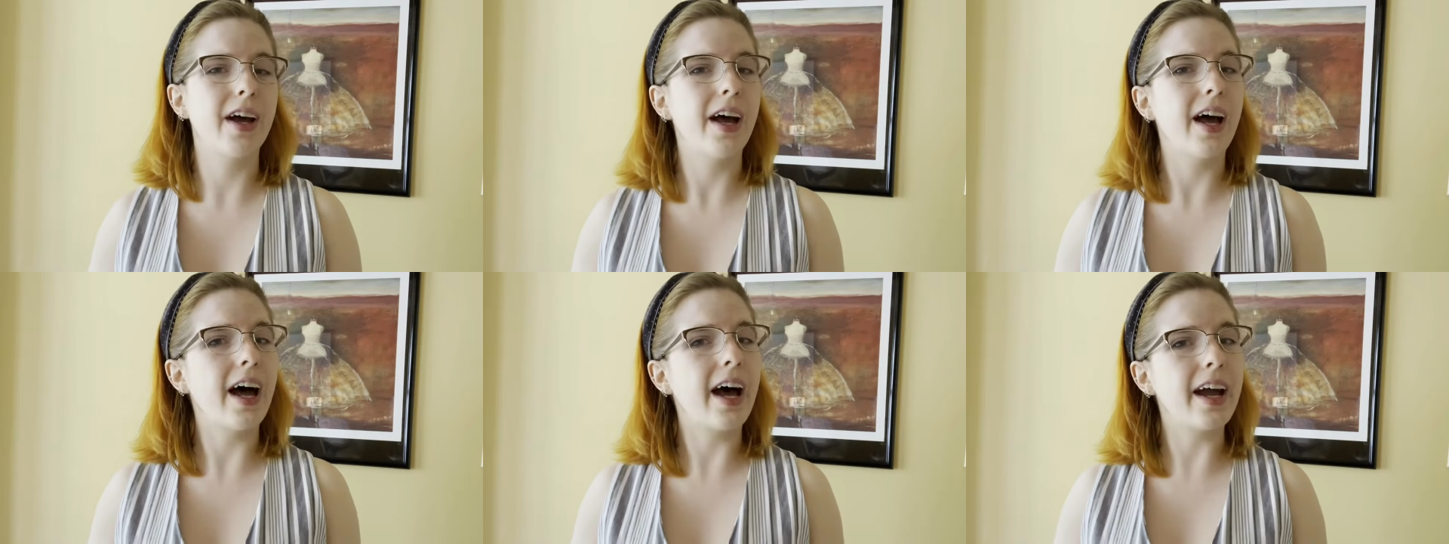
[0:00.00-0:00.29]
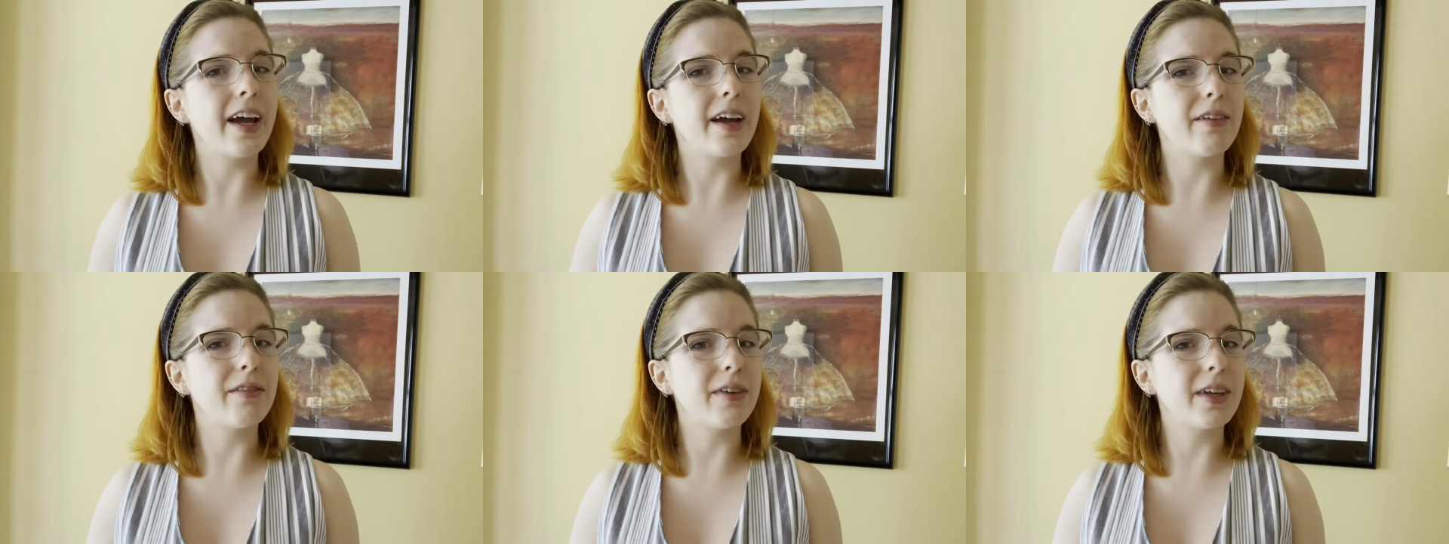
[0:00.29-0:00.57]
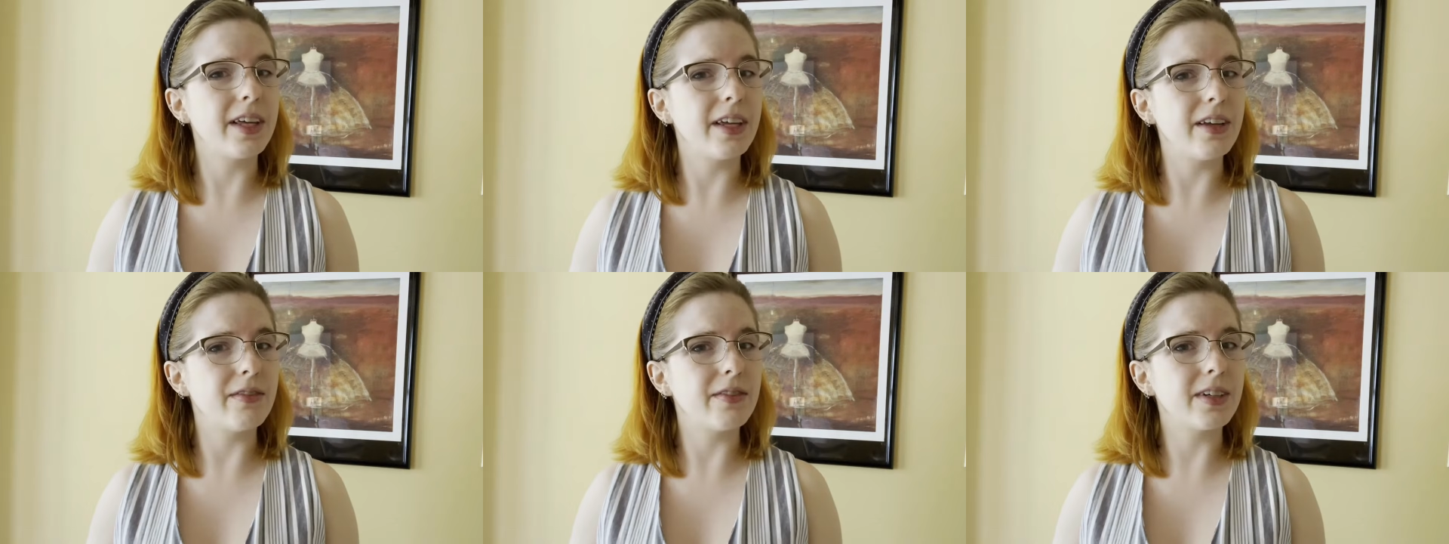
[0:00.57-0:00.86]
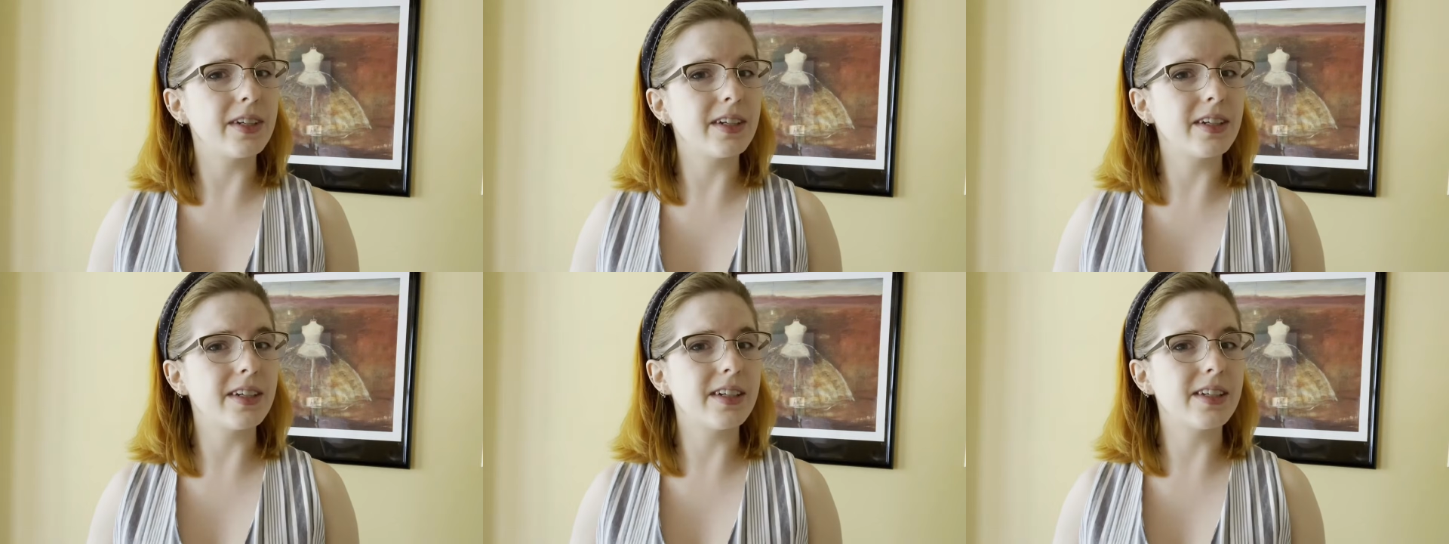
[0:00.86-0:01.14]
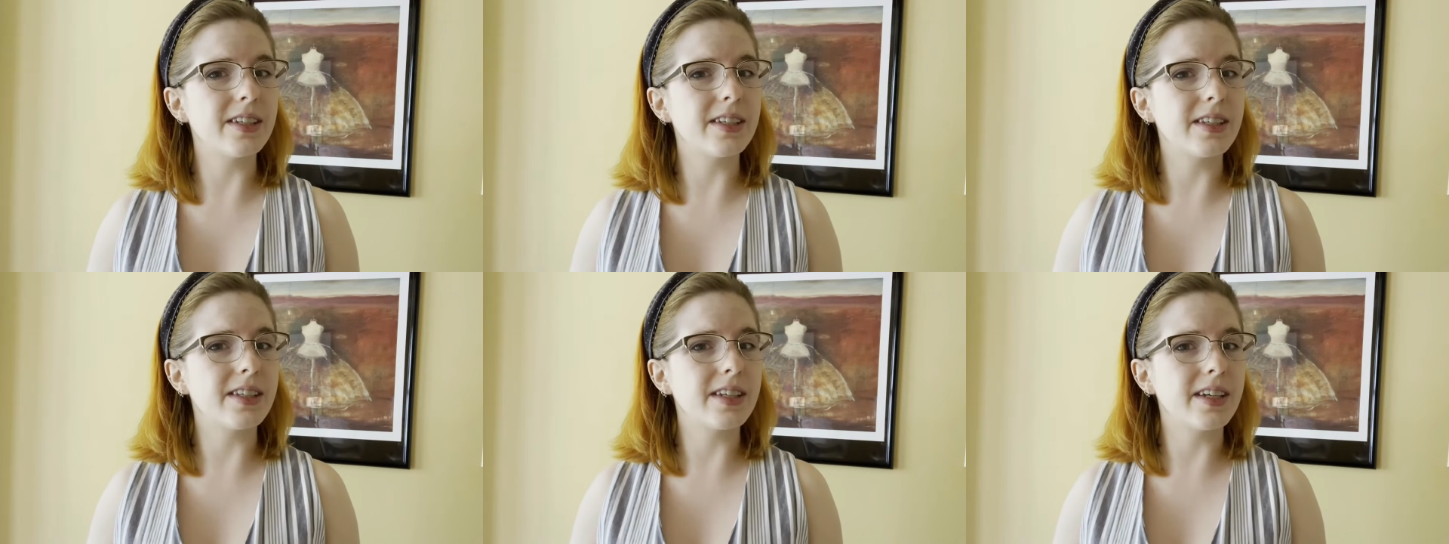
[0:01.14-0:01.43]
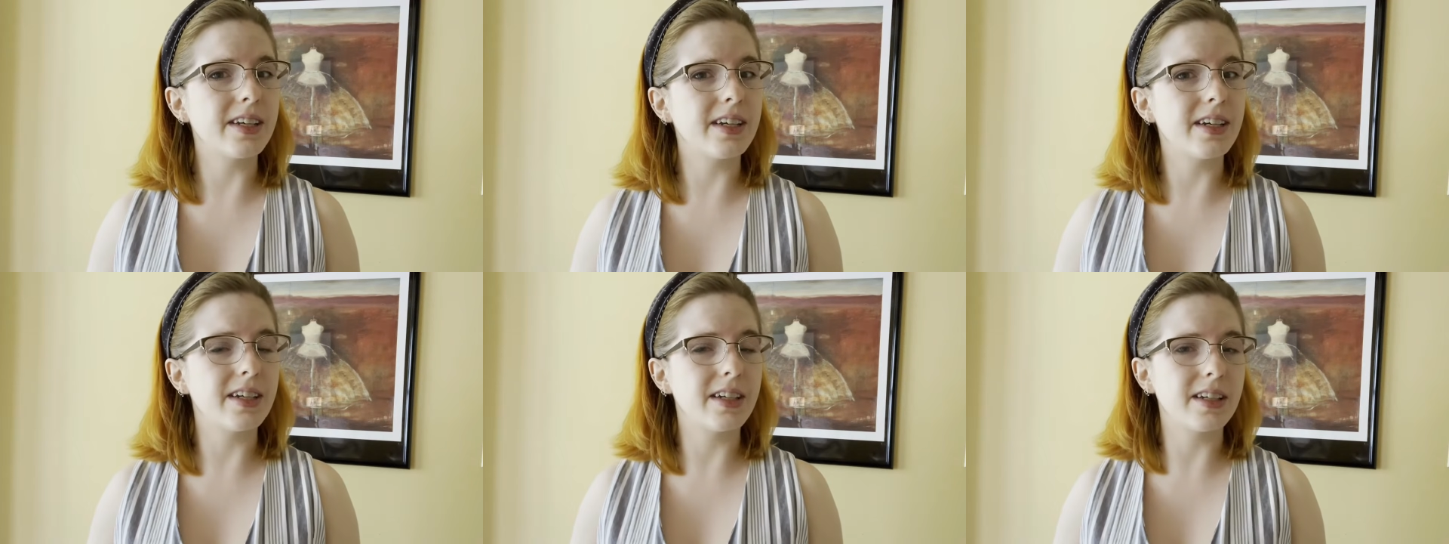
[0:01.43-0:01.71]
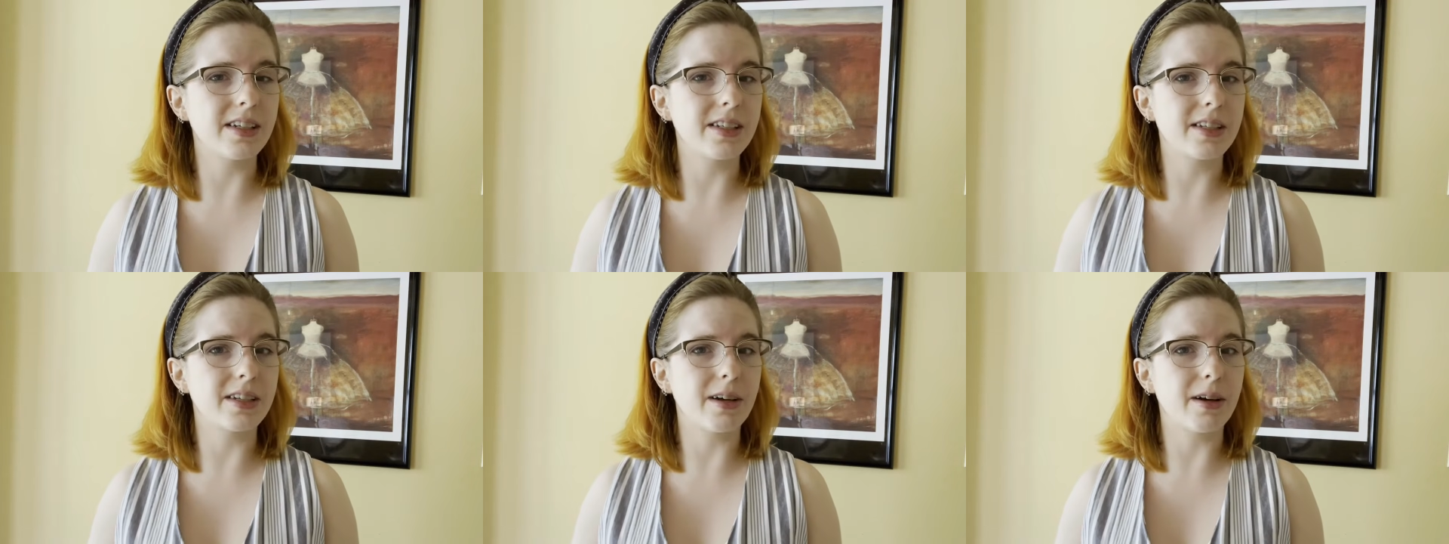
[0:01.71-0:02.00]
I have even
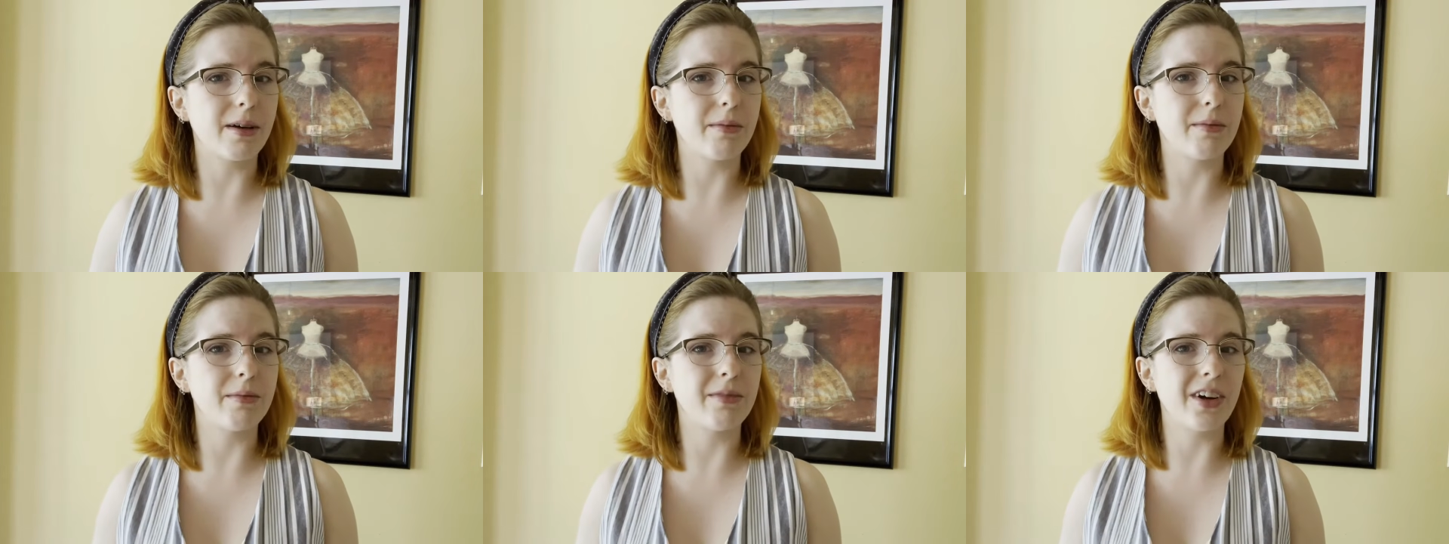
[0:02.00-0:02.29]
seen some